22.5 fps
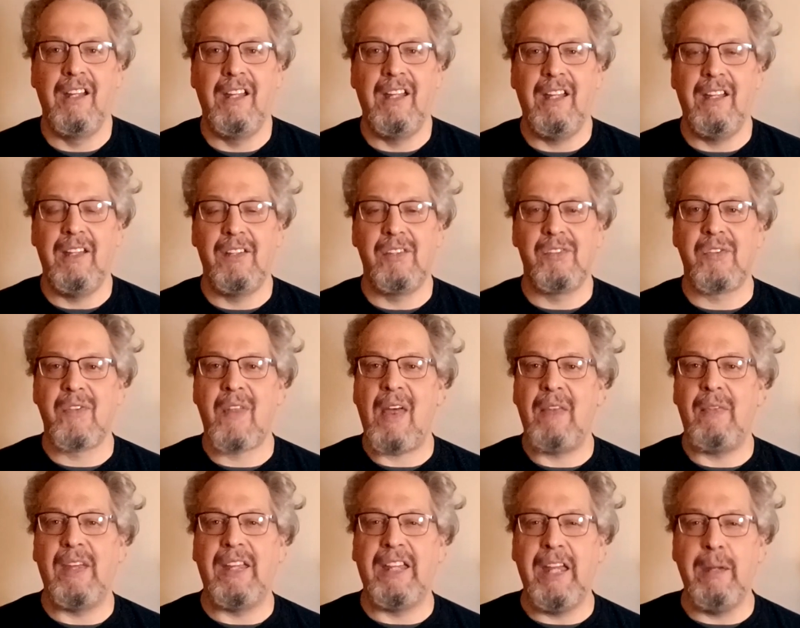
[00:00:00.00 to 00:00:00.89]
is
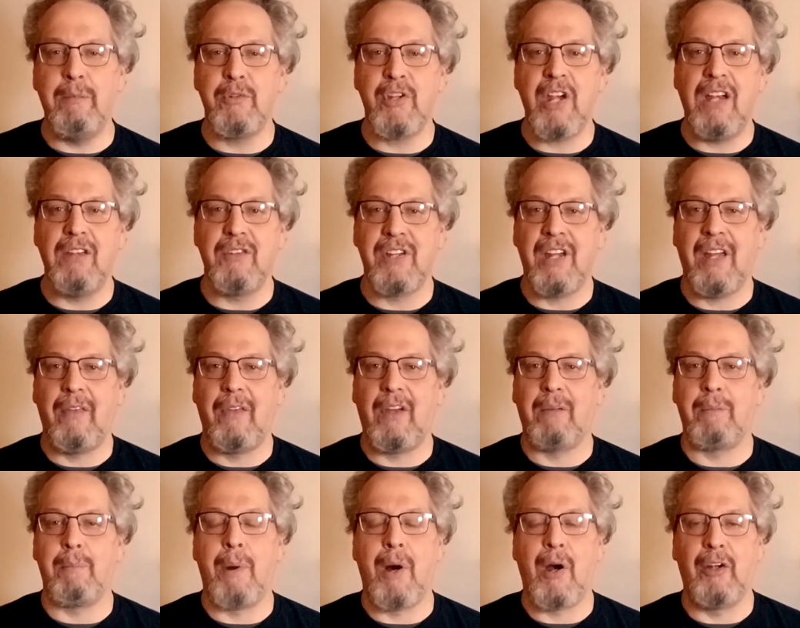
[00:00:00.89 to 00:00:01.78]
that they keep changing
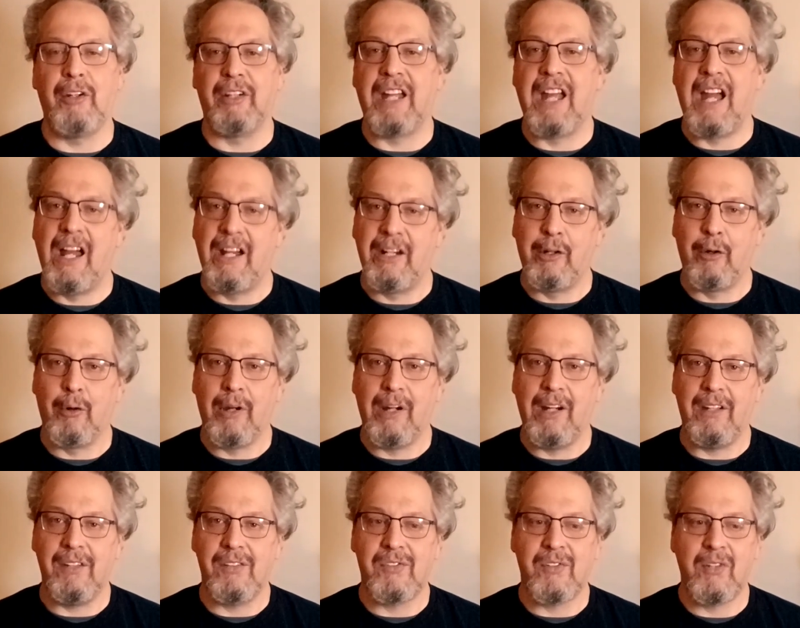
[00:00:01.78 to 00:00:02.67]
the part
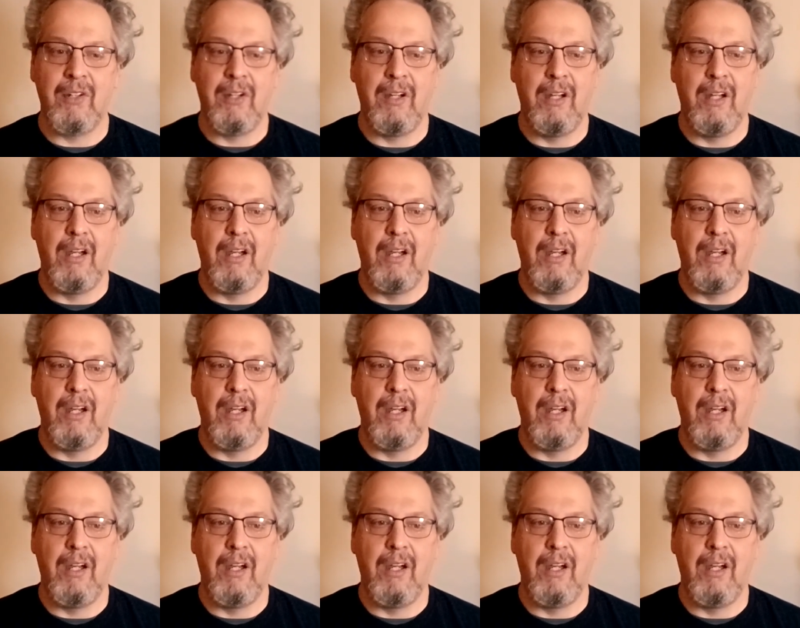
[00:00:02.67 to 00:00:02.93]
categories.